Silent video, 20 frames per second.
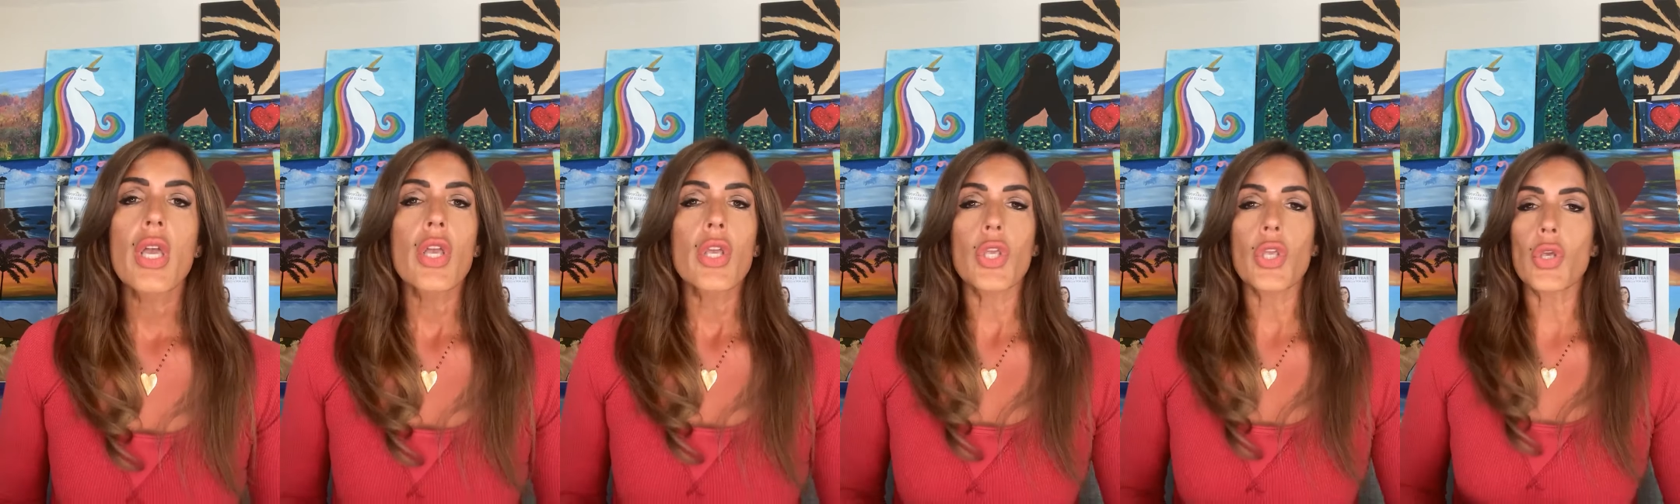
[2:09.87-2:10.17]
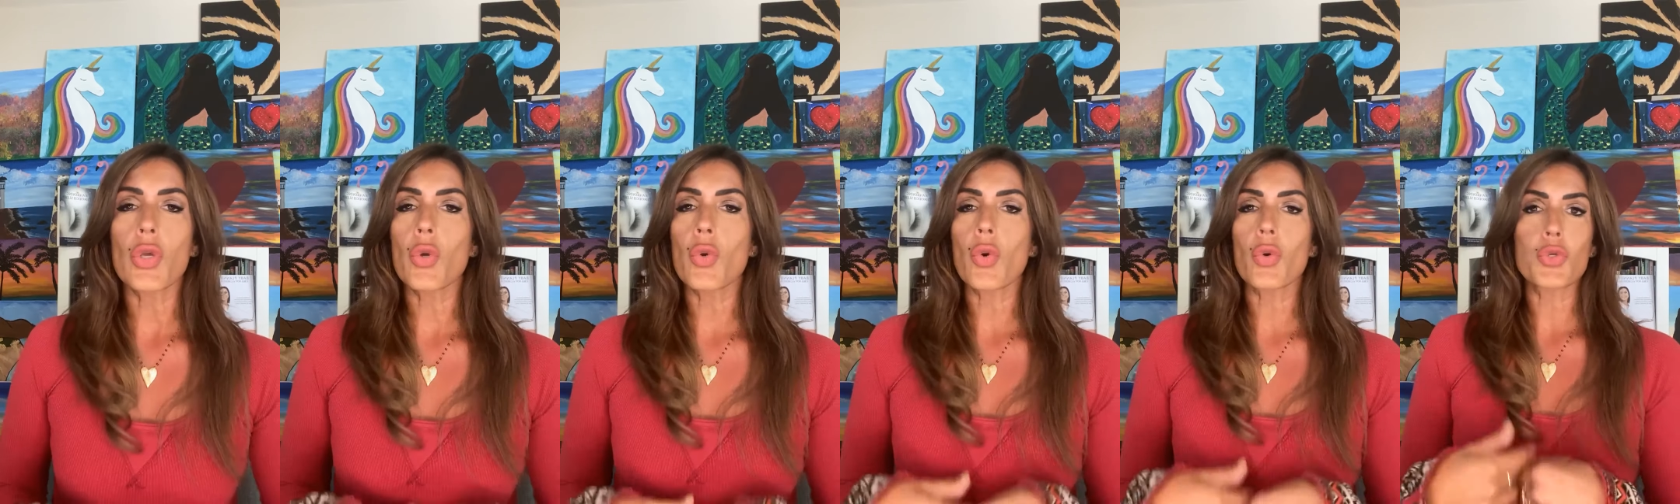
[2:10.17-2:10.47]

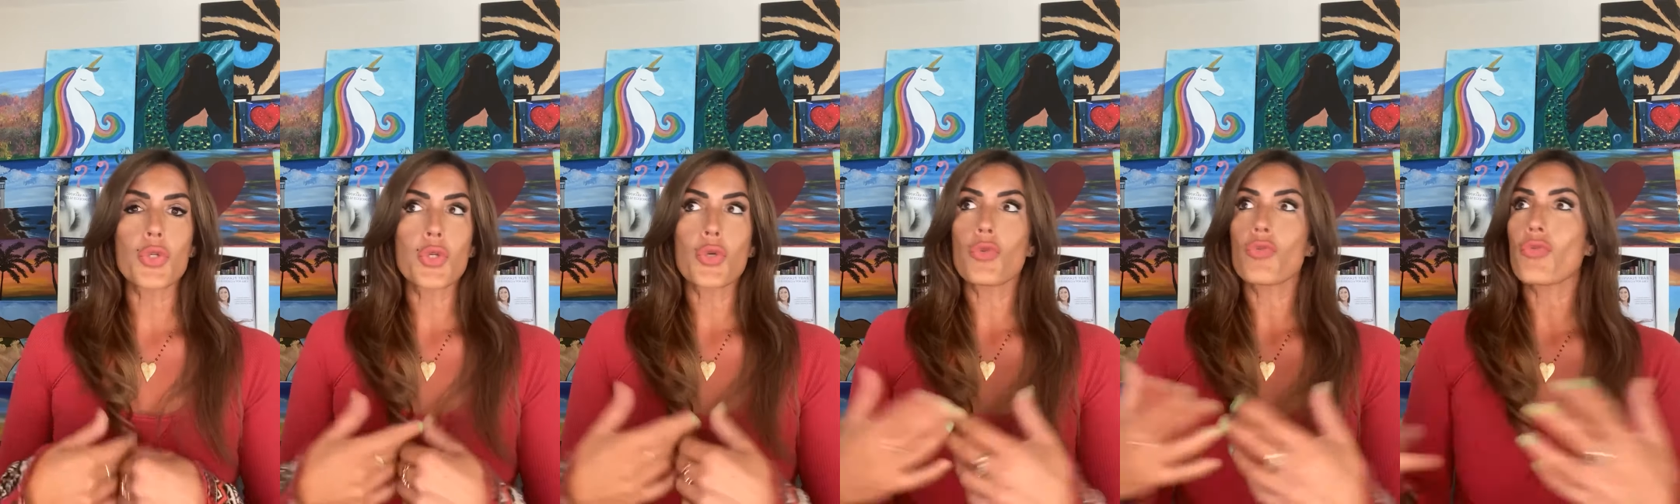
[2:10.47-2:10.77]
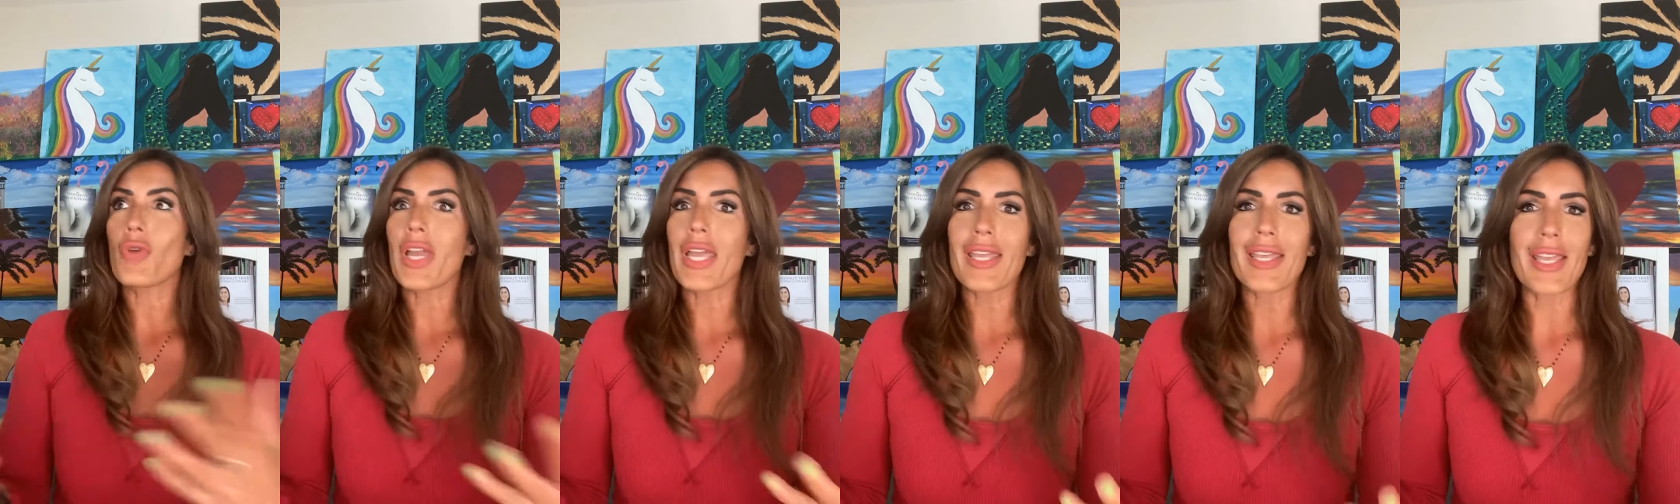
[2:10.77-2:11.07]
you do
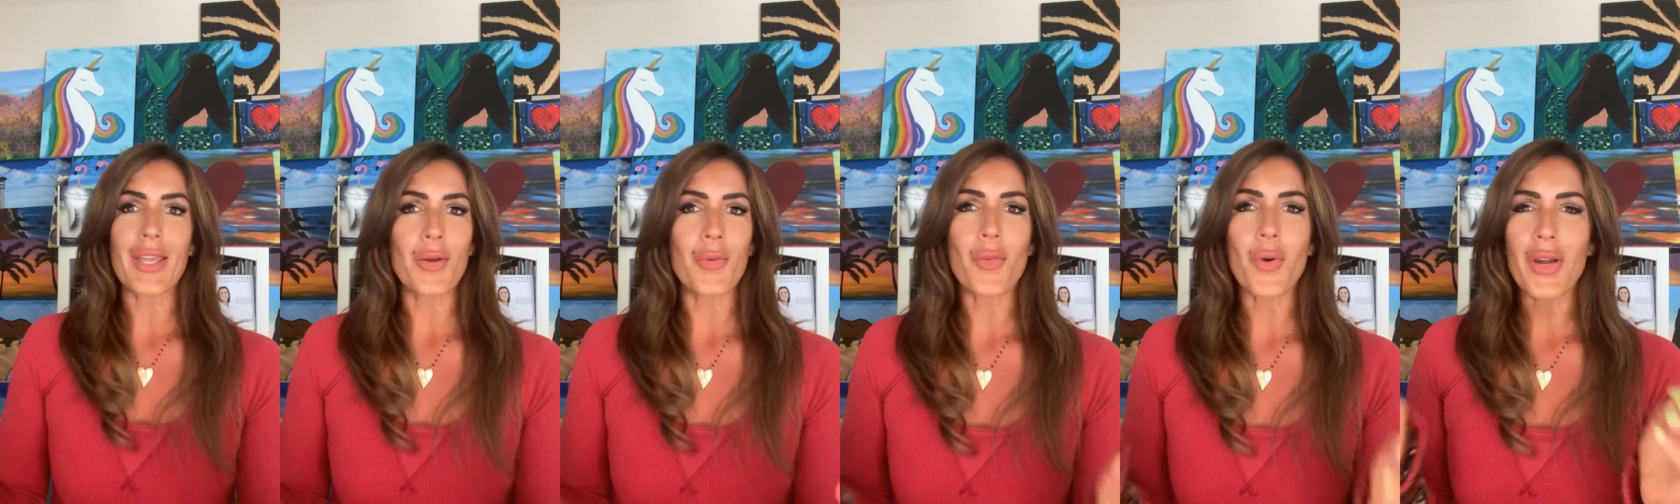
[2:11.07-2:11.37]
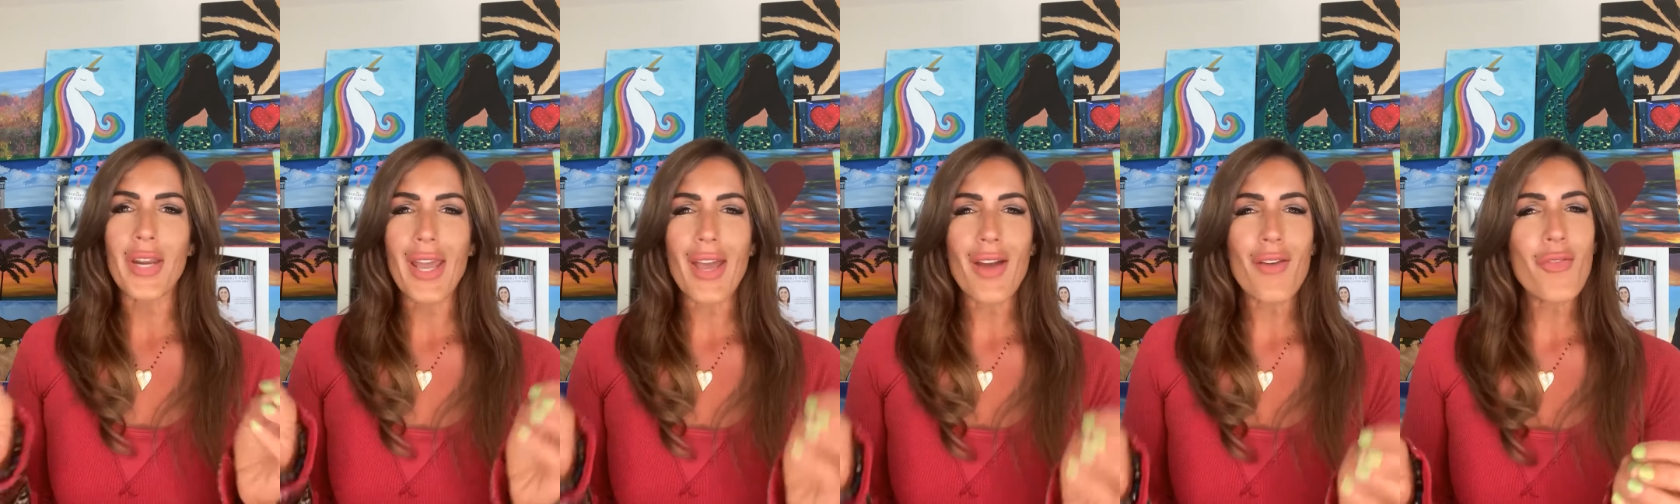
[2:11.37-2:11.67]
Reiki,
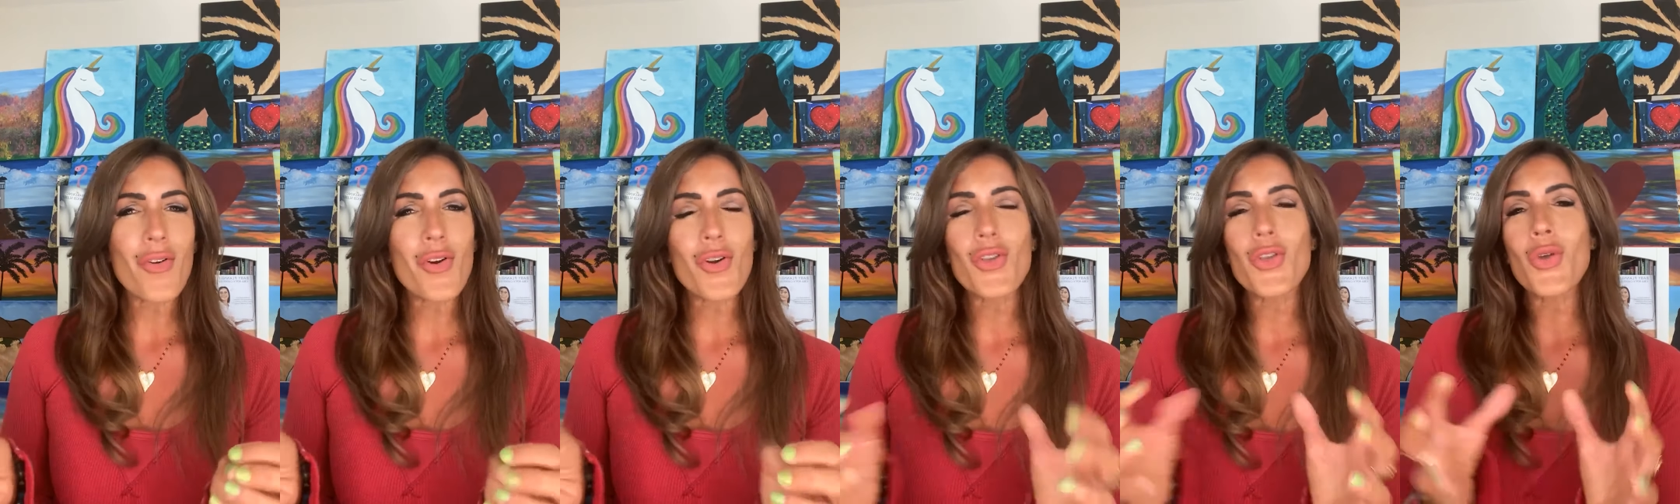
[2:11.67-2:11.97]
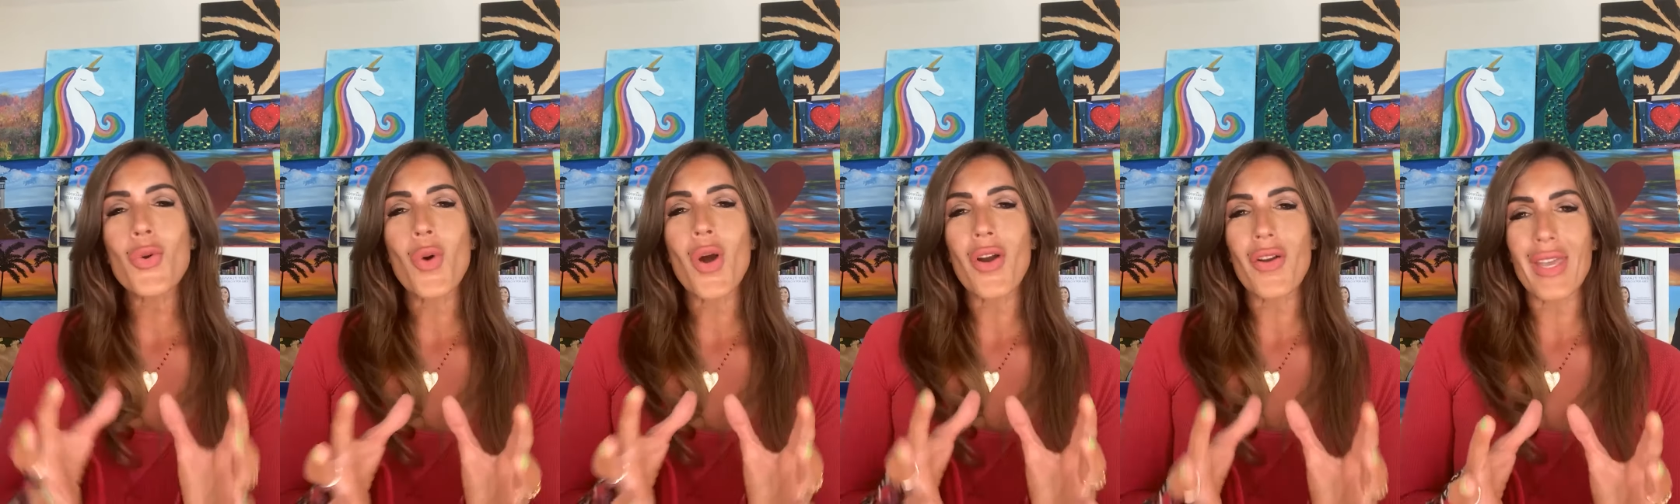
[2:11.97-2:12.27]
whatever
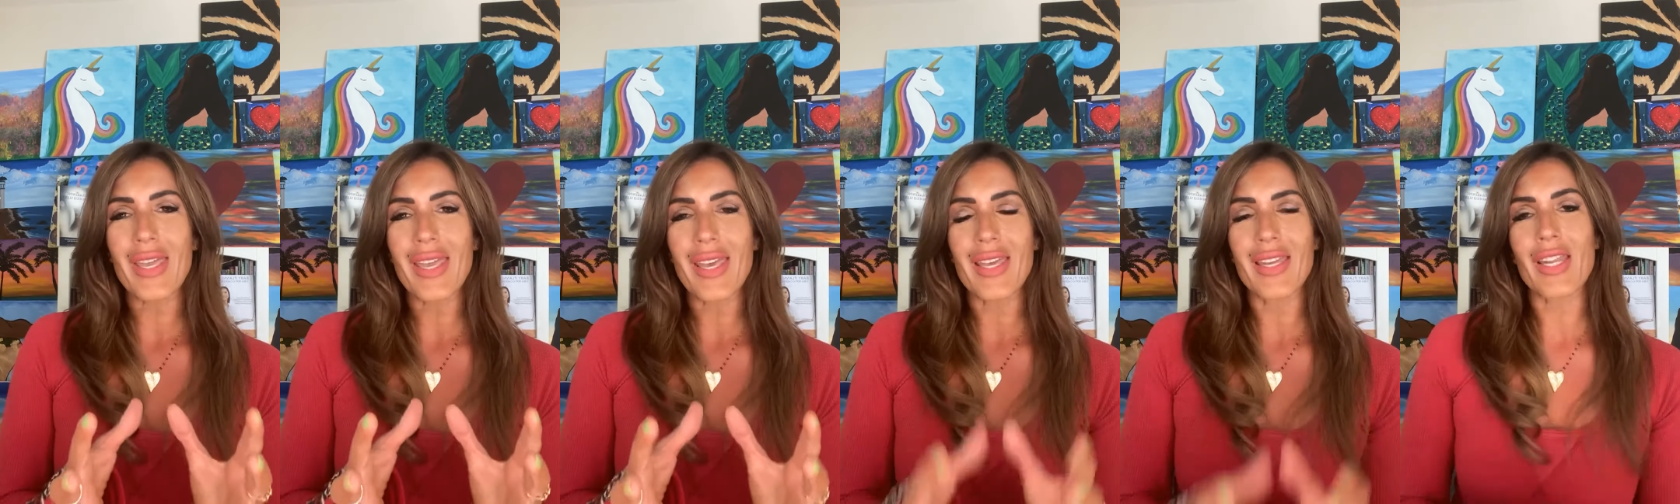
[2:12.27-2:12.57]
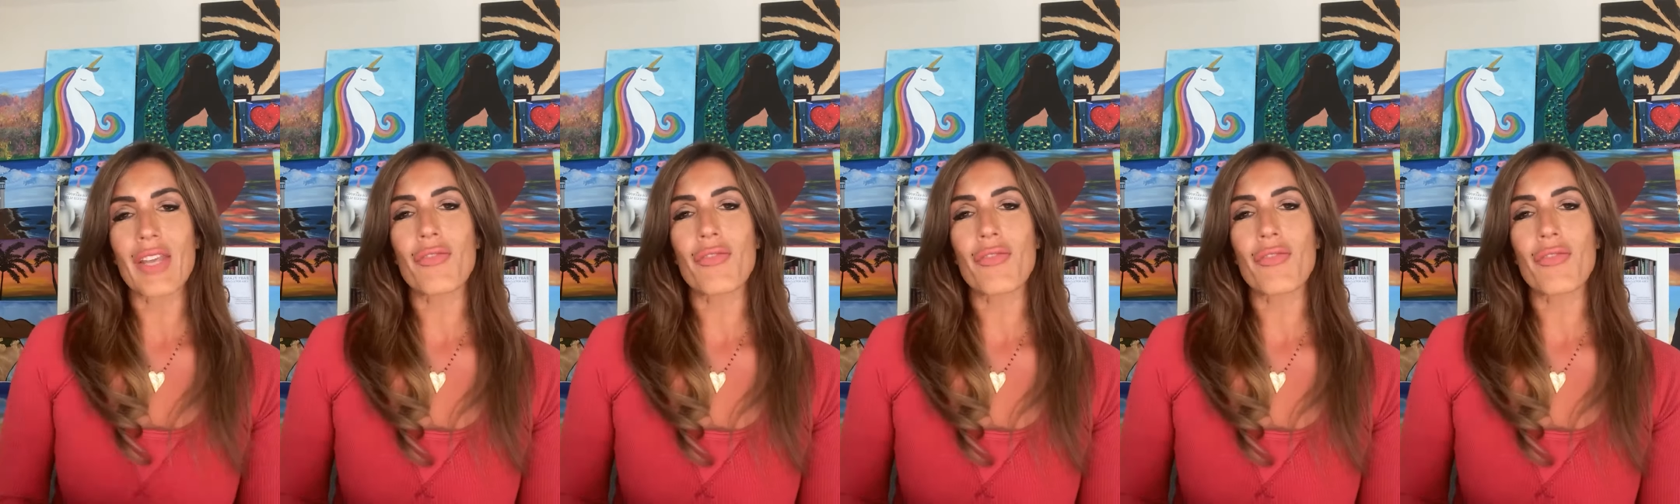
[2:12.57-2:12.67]
you are in,